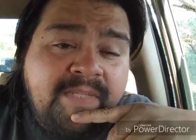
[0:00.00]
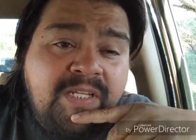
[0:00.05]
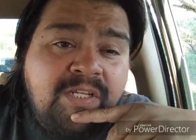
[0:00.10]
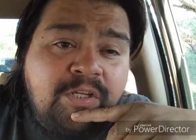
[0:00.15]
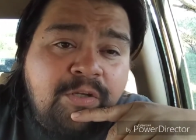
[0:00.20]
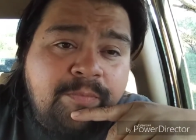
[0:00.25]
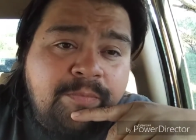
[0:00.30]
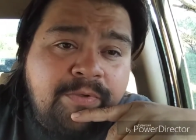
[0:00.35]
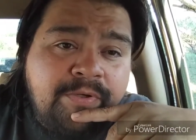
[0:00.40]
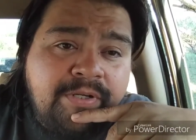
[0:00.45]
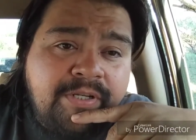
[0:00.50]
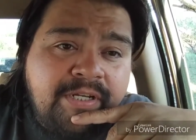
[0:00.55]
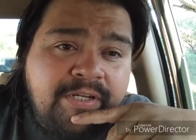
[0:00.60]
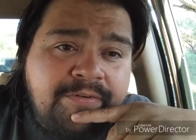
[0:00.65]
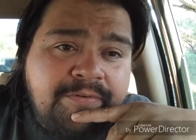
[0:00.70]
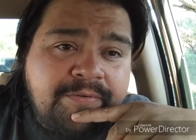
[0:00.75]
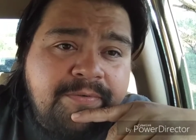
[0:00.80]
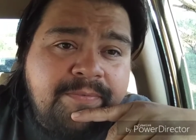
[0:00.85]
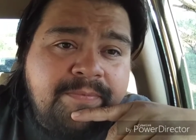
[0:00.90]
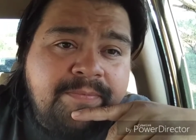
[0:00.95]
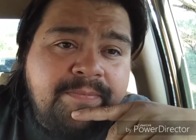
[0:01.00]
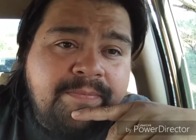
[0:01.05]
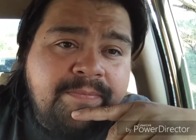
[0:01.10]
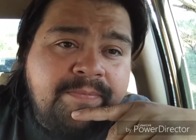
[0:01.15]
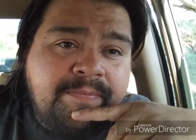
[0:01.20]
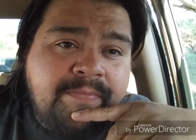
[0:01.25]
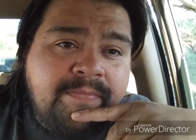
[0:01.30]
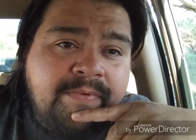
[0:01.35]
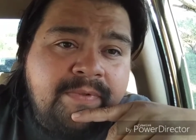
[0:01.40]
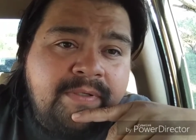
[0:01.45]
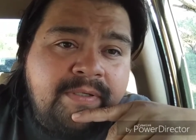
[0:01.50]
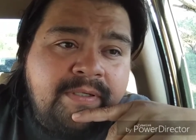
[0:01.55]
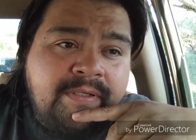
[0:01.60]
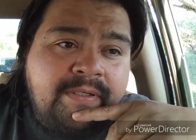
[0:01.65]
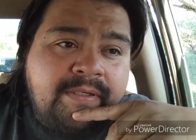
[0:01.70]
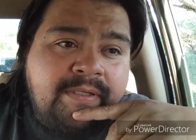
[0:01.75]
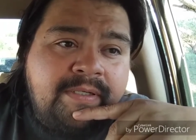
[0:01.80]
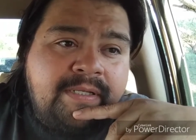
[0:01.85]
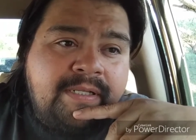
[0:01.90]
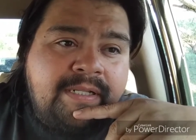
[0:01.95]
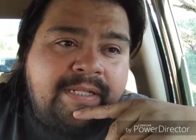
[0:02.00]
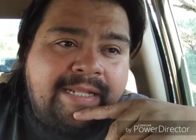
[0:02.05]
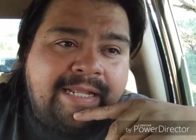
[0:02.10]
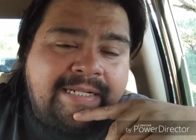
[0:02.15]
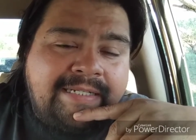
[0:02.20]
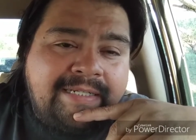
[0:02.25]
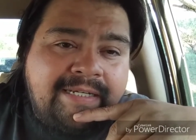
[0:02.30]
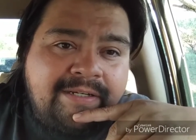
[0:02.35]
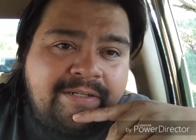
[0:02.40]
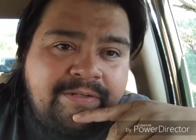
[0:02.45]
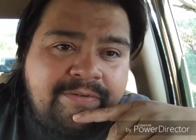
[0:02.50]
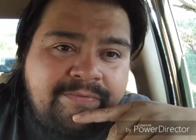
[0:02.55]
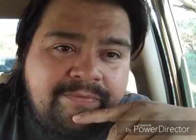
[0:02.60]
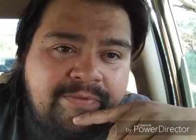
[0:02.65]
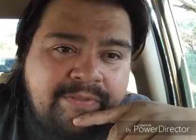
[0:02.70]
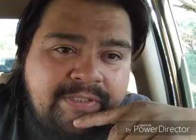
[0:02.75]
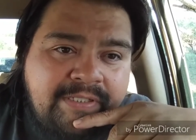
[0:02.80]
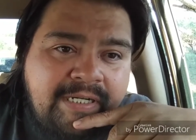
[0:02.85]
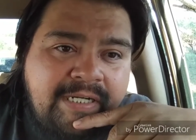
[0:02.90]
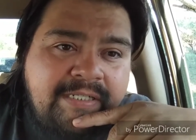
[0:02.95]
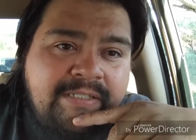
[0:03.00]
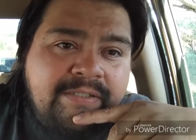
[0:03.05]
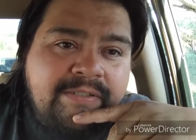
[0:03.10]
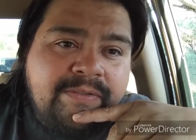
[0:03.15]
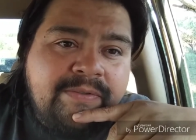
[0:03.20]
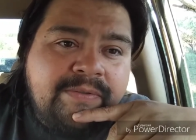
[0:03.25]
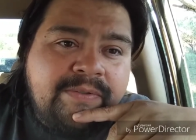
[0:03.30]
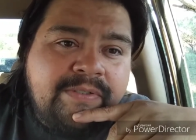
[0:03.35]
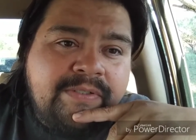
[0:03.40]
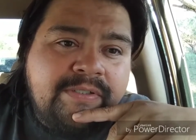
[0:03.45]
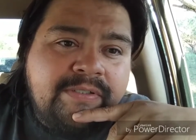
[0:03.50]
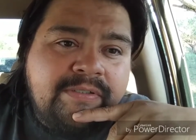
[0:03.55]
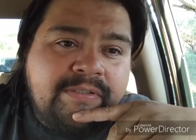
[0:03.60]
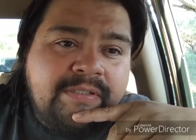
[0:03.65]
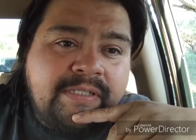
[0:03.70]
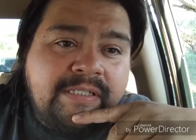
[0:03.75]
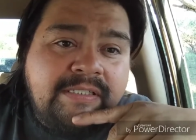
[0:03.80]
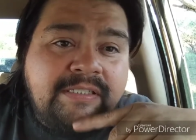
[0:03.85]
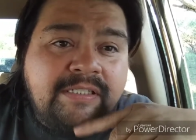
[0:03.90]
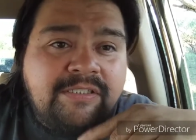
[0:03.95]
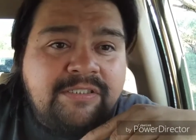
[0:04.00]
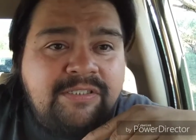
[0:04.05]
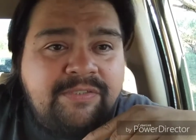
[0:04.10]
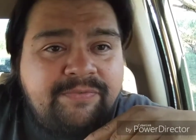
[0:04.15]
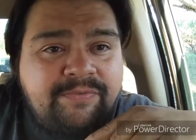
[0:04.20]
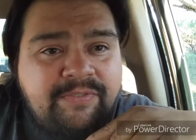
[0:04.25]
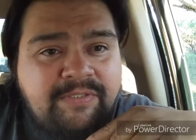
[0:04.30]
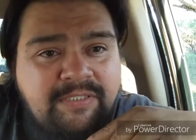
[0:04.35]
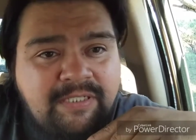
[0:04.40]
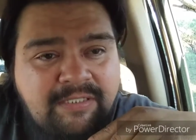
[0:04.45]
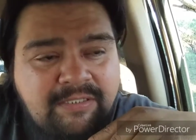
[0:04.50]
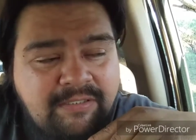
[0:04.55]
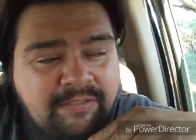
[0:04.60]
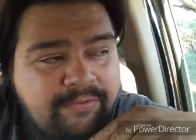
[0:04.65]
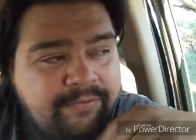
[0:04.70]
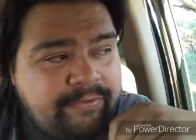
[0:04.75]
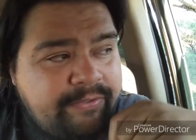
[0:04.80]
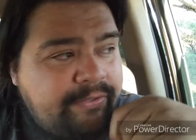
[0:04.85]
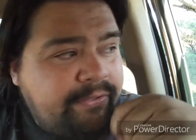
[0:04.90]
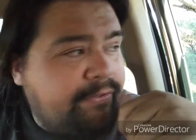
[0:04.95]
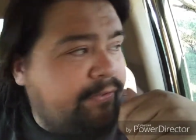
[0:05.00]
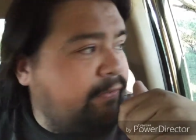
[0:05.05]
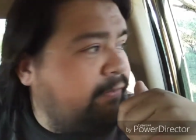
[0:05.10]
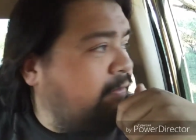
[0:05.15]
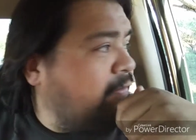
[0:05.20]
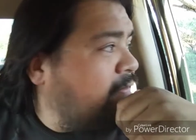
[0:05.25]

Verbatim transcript: Communication. That's how you first got to know her. That's how she first got to know you.